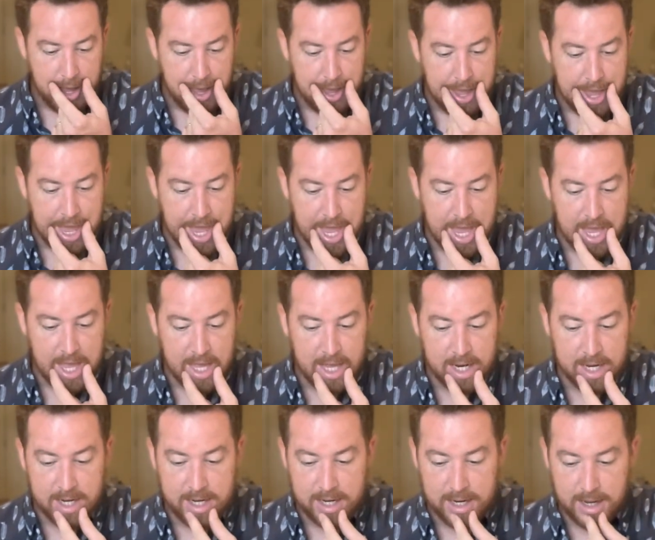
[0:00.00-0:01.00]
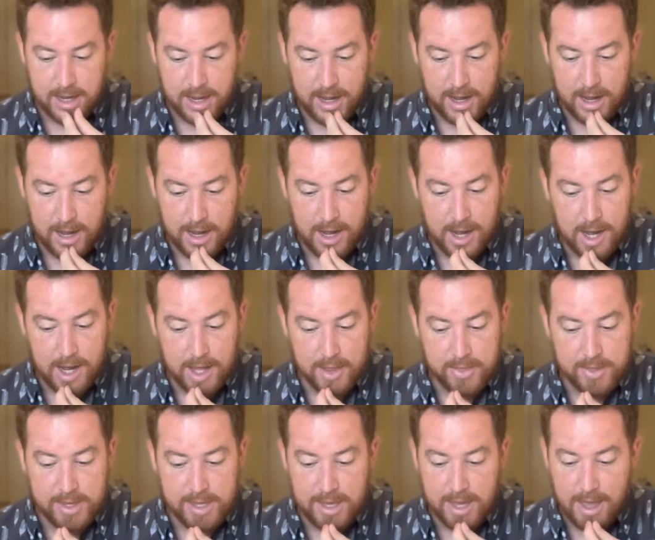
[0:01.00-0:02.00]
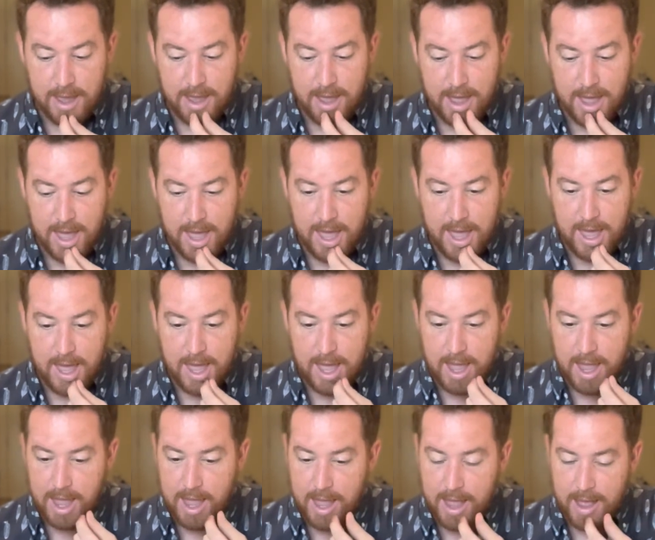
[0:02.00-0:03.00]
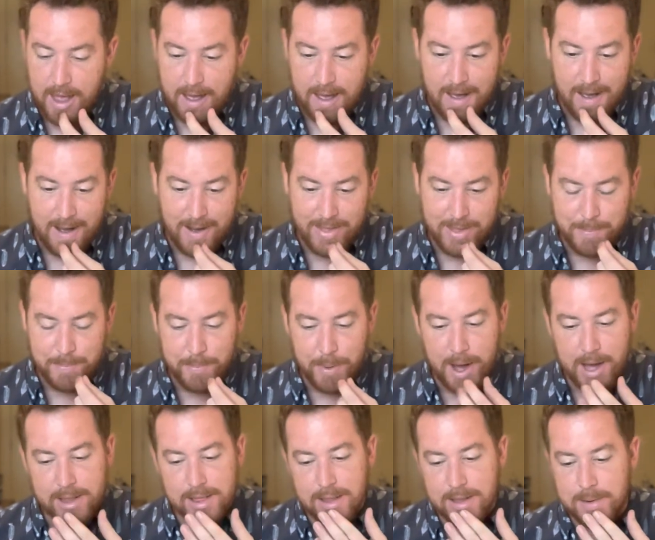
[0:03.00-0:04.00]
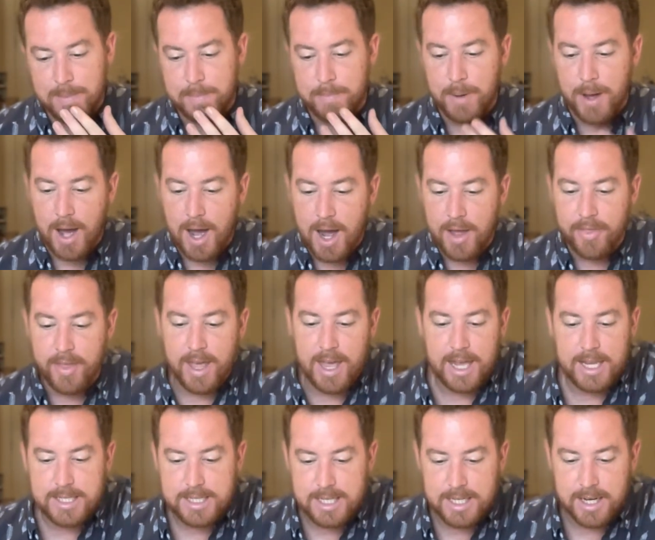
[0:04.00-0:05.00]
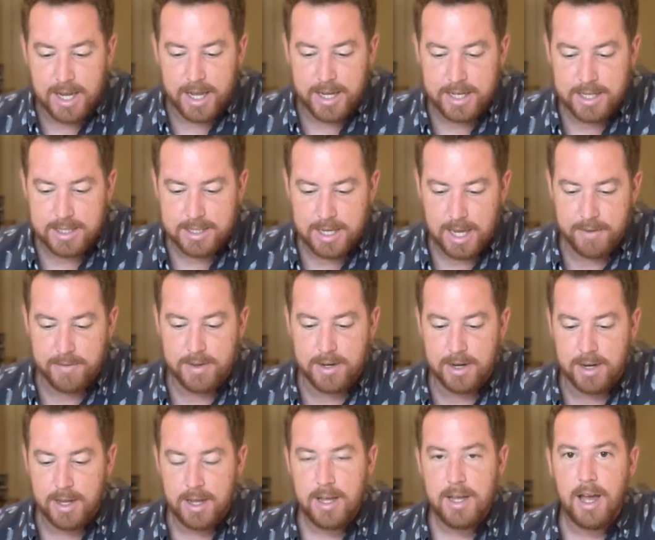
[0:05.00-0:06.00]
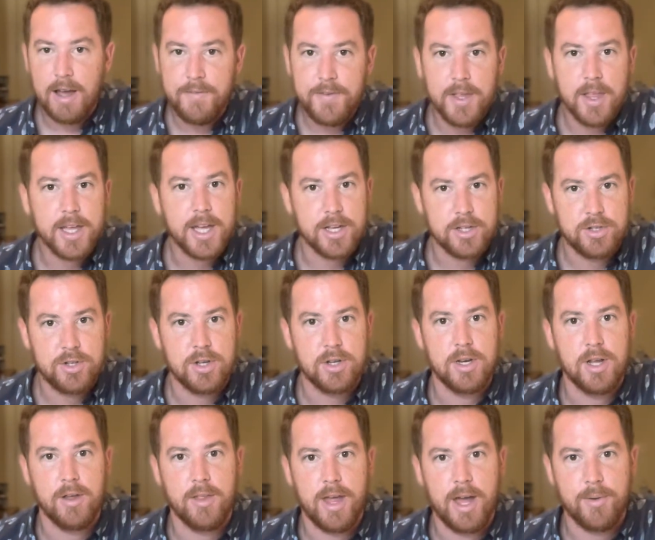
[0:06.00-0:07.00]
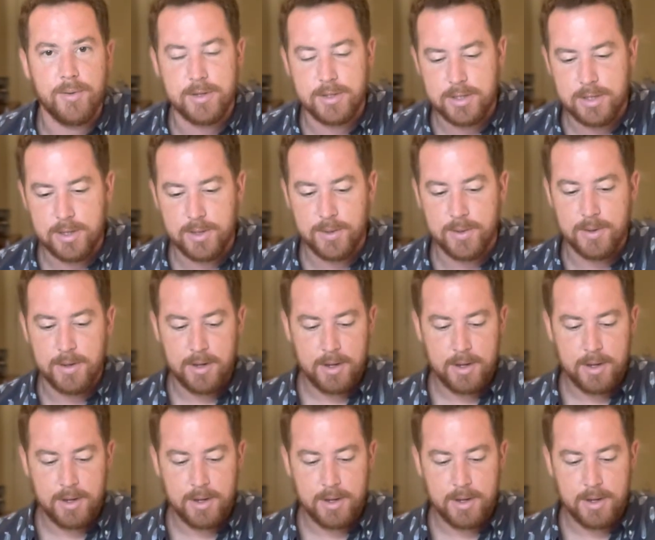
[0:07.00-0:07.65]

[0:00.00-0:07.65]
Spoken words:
And the the Bottle and Bond, the 1897. I feel like I should know that one too.